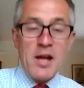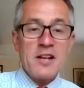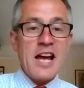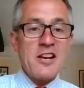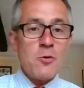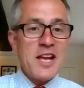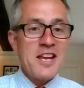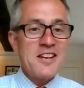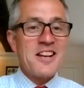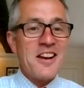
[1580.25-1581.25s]
Thandiwe,
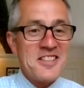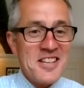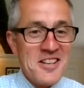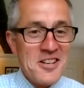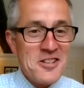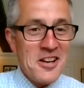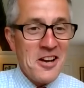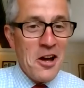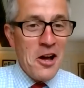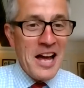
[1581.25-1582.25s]
delighted to
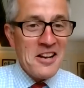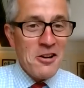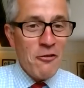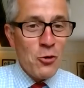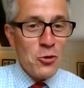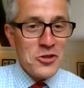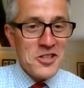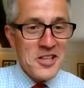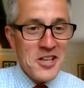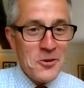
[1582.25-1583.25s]
hand the floor
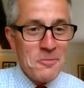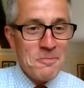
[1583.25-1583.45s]
to you.